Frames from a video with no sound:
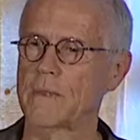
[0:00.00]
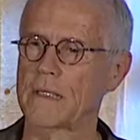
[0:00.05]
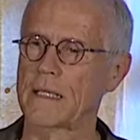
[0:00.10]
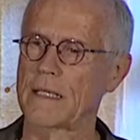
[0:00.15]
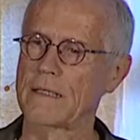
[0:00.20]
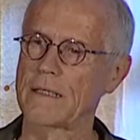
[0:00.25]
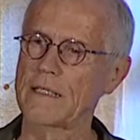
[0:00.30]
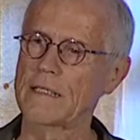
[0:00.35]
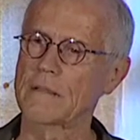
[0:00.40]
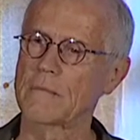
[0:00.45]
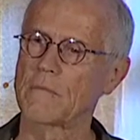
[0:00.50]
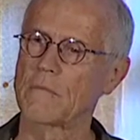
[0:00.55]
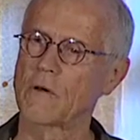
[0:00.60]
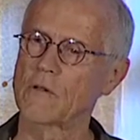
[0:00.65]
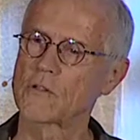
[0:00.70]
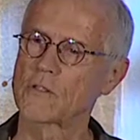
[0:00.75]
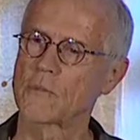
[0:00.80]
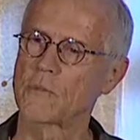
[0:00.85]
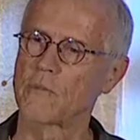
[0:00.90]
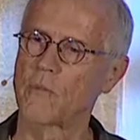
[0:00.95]
But I think the
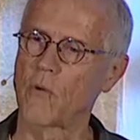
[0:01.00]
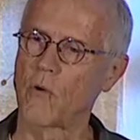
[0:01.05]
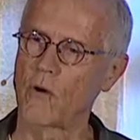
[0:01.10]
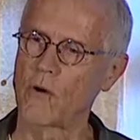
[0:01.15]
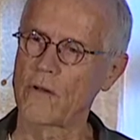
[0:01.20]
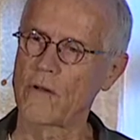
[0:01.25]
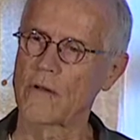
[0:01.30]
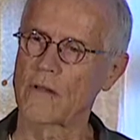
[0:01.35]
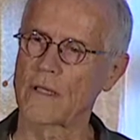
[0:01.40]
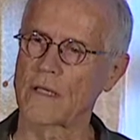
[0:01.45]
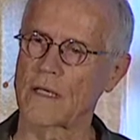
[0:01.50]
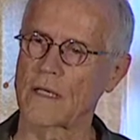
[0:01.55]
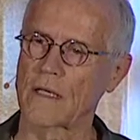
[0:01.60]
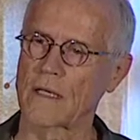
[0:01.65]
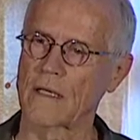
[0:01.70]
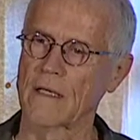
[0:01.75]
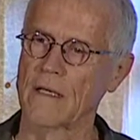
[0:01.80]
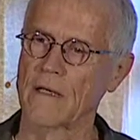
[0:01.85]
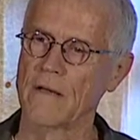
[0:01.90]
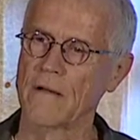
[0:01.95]
most important thing